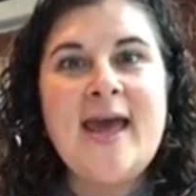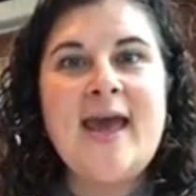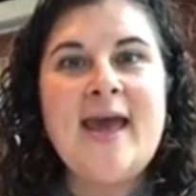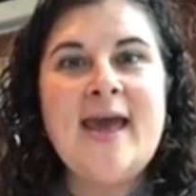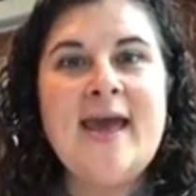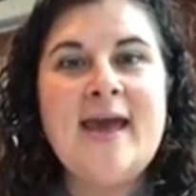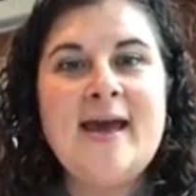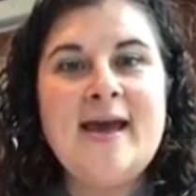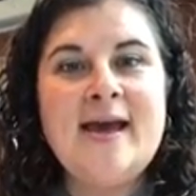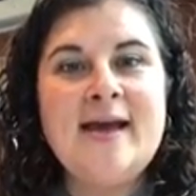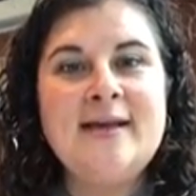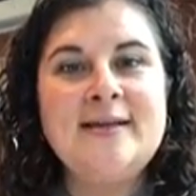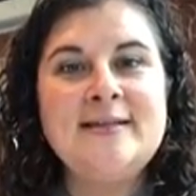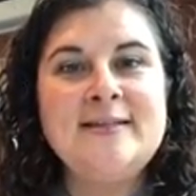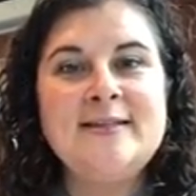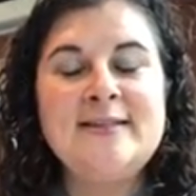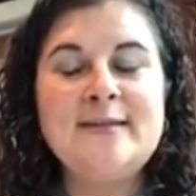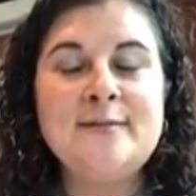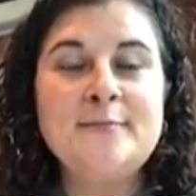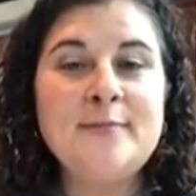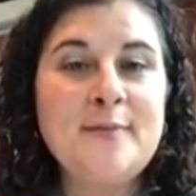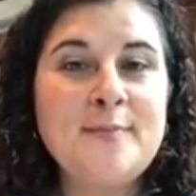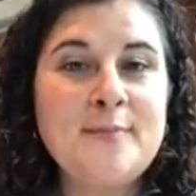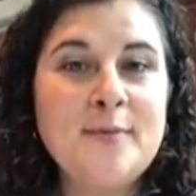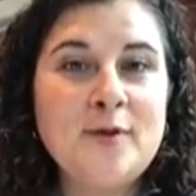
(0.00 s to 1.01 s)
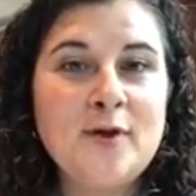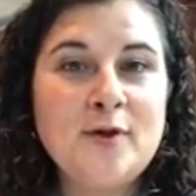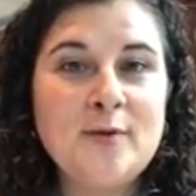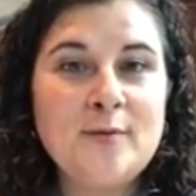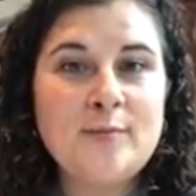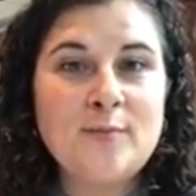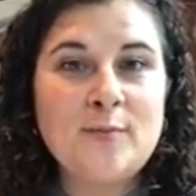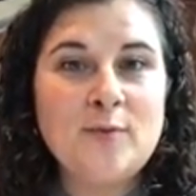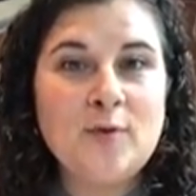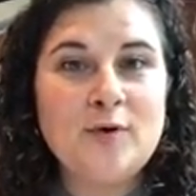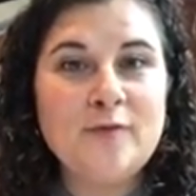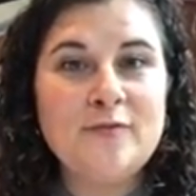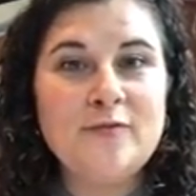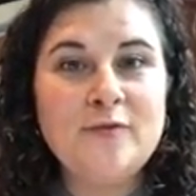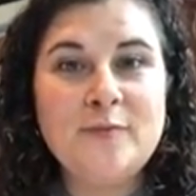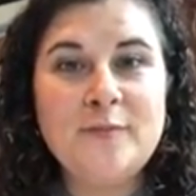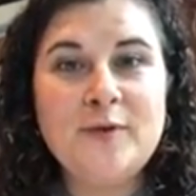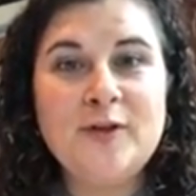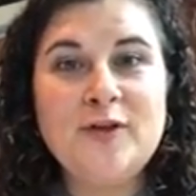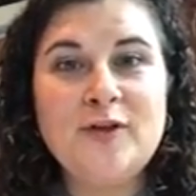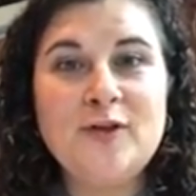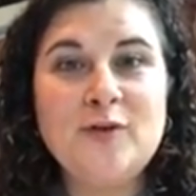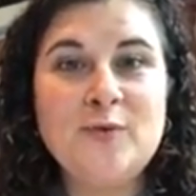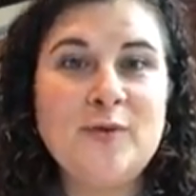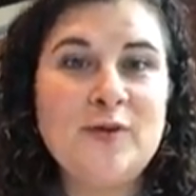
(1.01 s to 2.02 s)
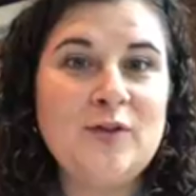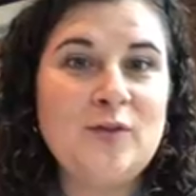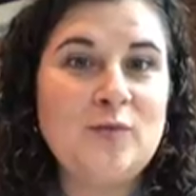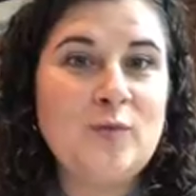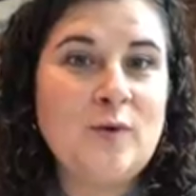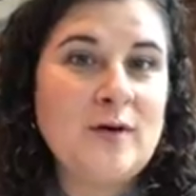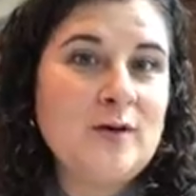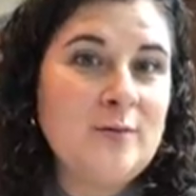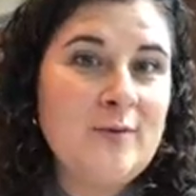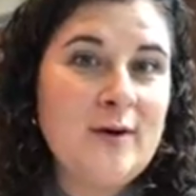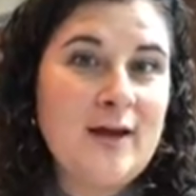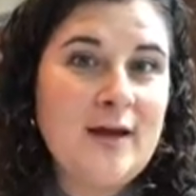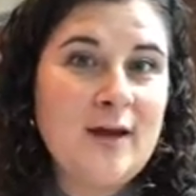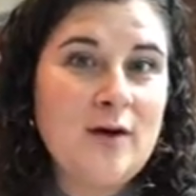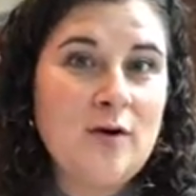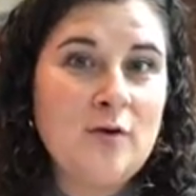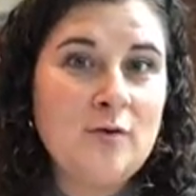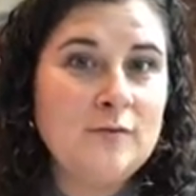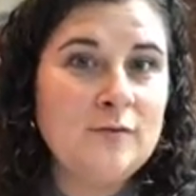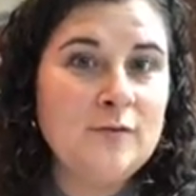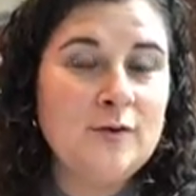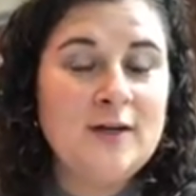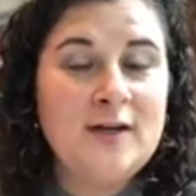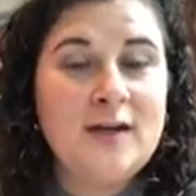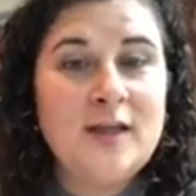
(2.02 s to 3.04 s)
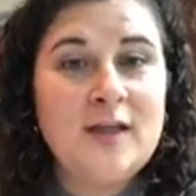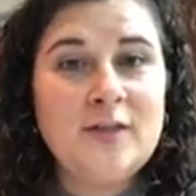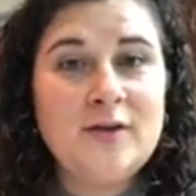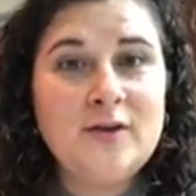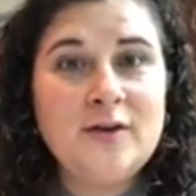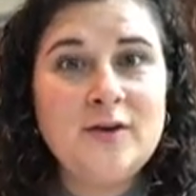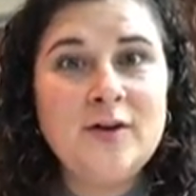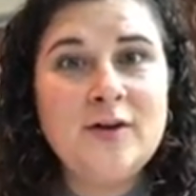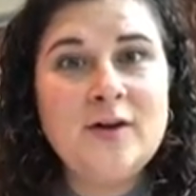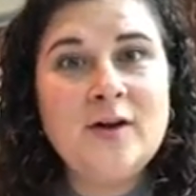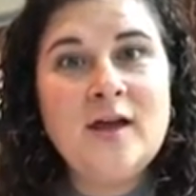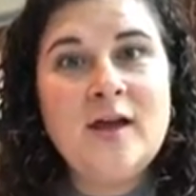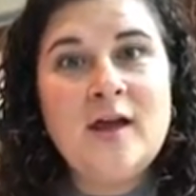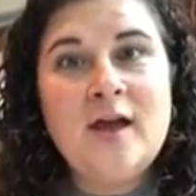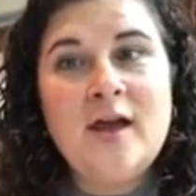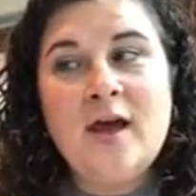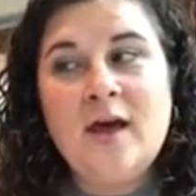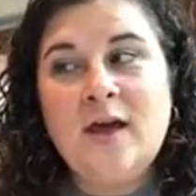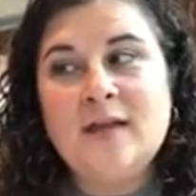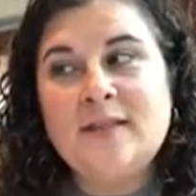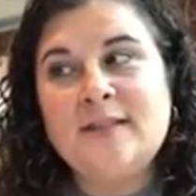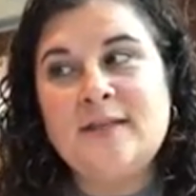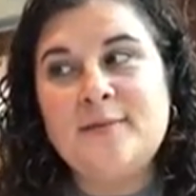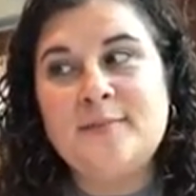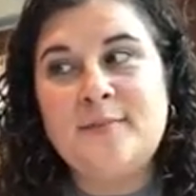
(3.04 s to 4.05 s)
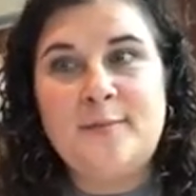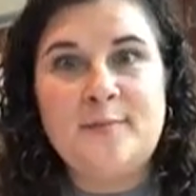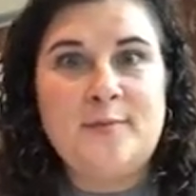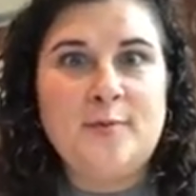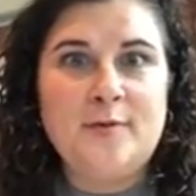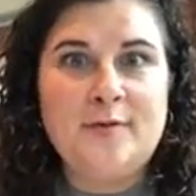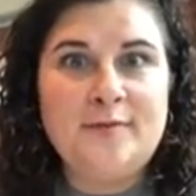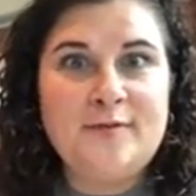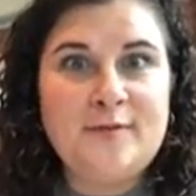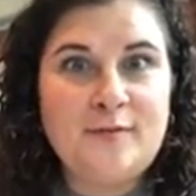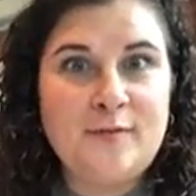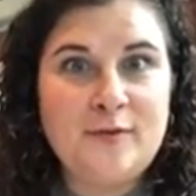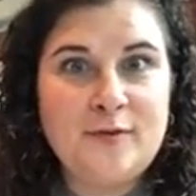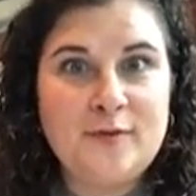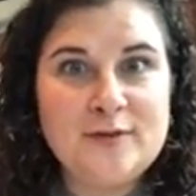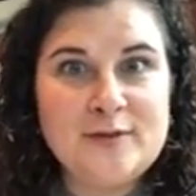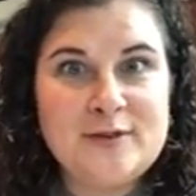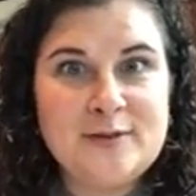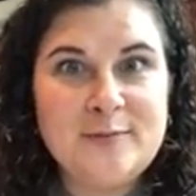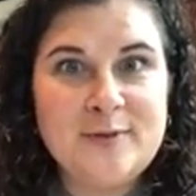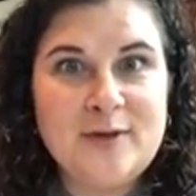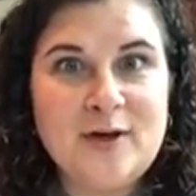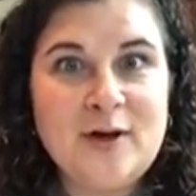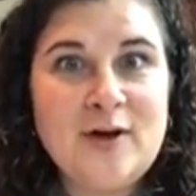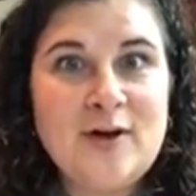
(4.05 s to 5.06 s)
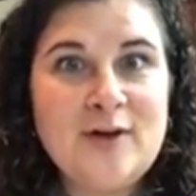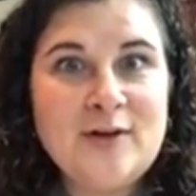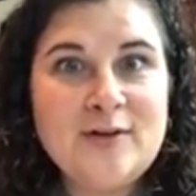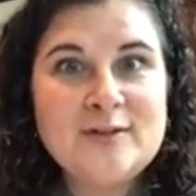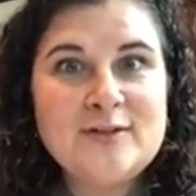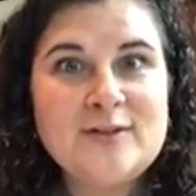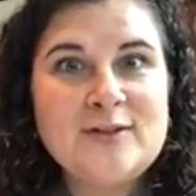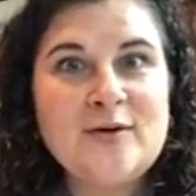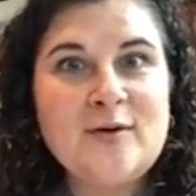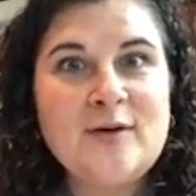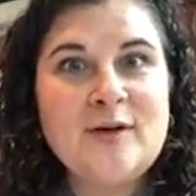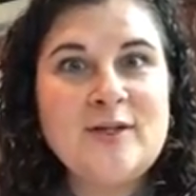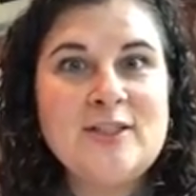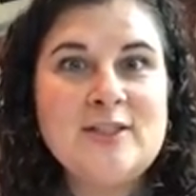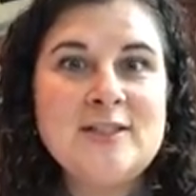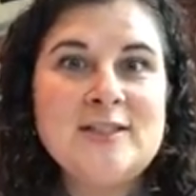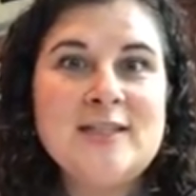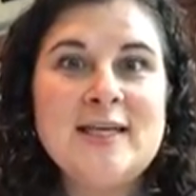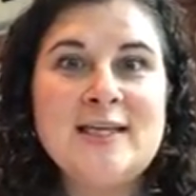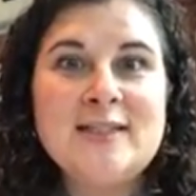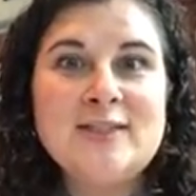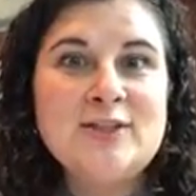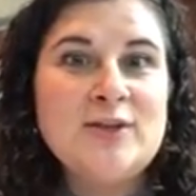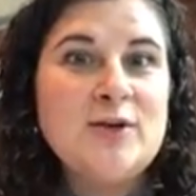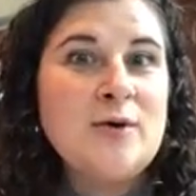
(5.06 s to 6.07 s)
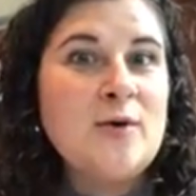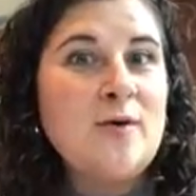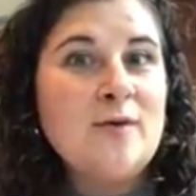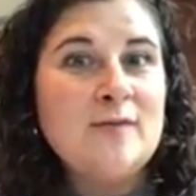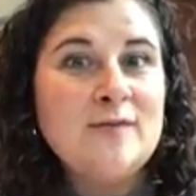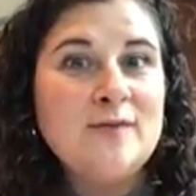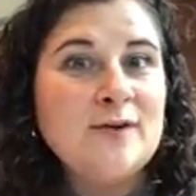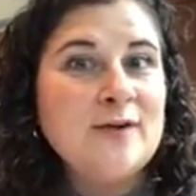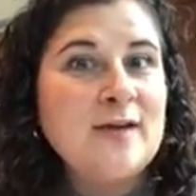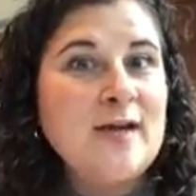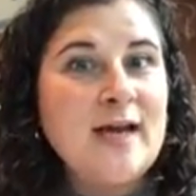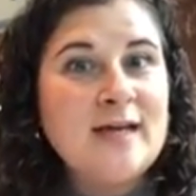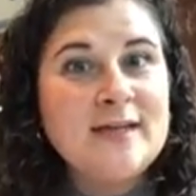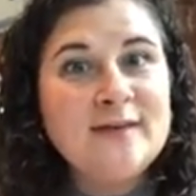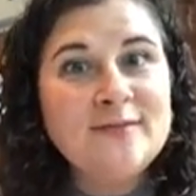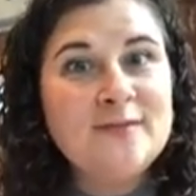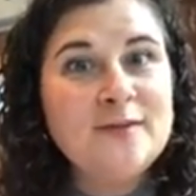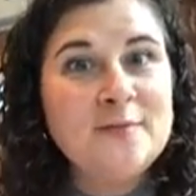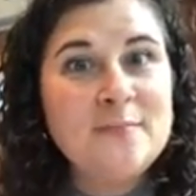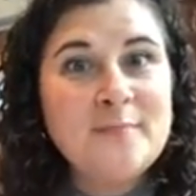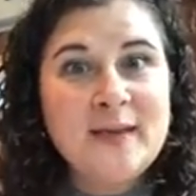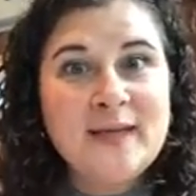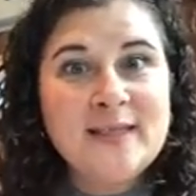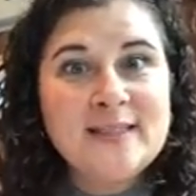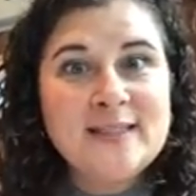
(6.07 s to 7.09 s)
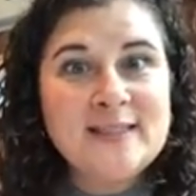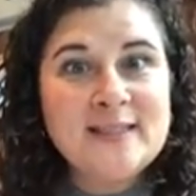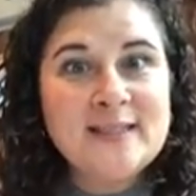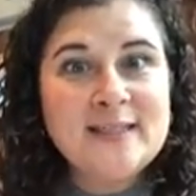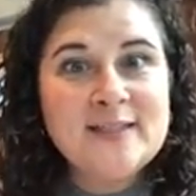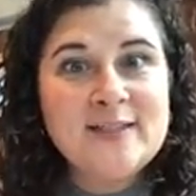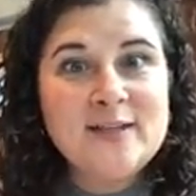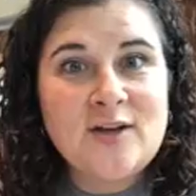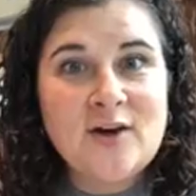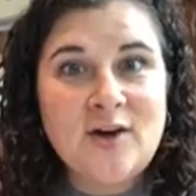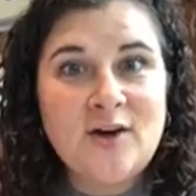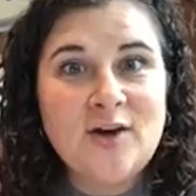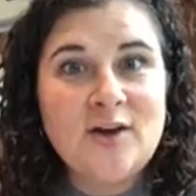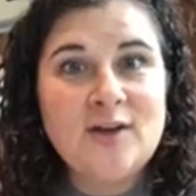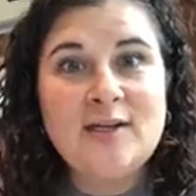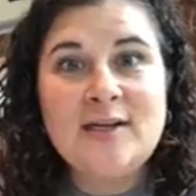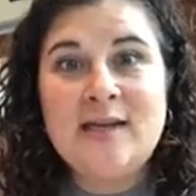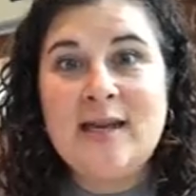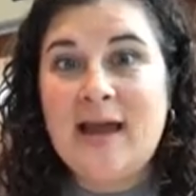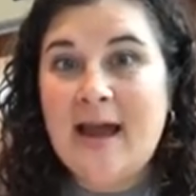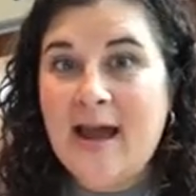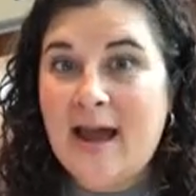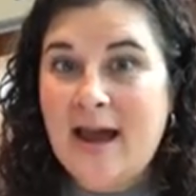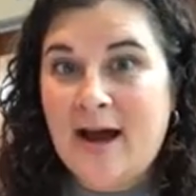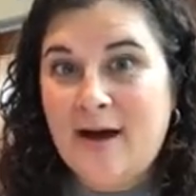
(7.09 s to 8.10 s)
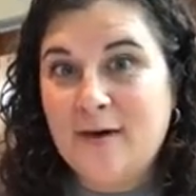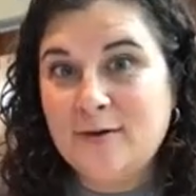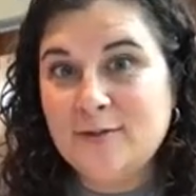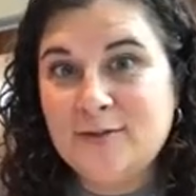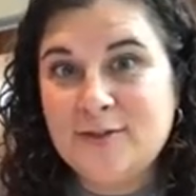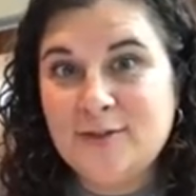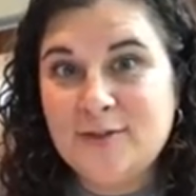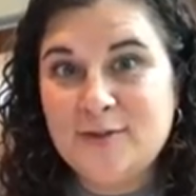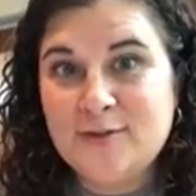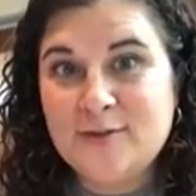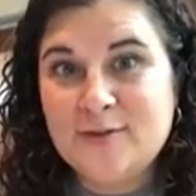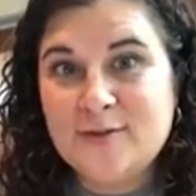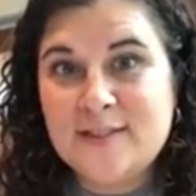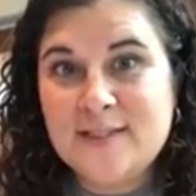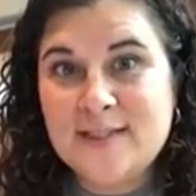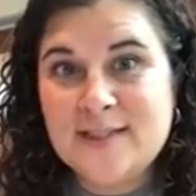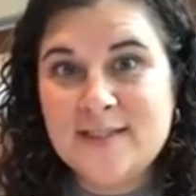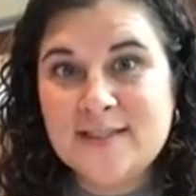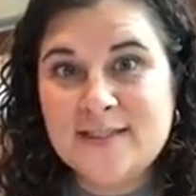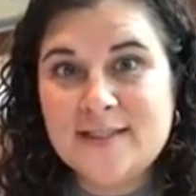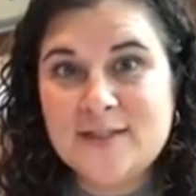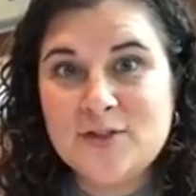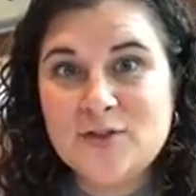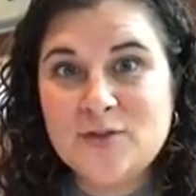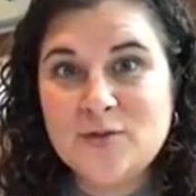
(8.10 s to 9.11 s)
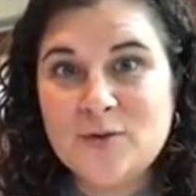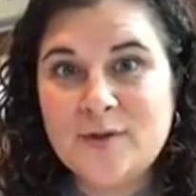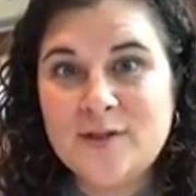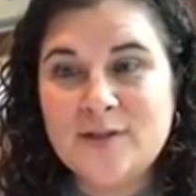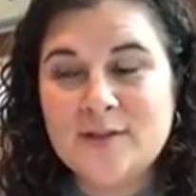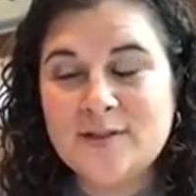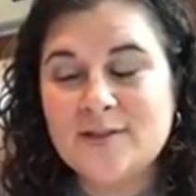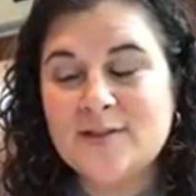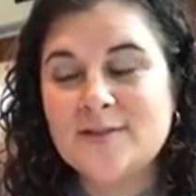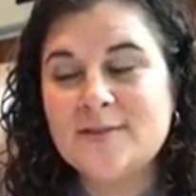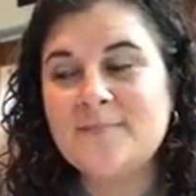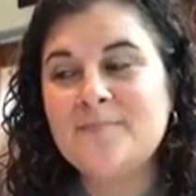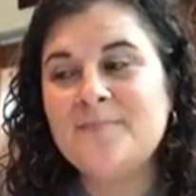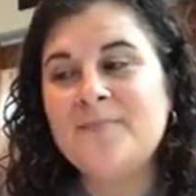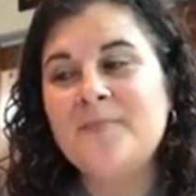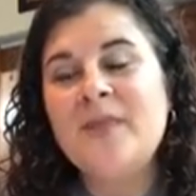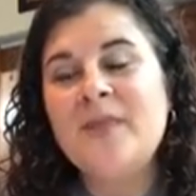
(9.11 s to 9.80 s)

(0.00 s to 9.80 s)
and some people are more familiar with one way over another. Some people have never used them at all, so I just like to go over kind of the basics on how to use the essential oils.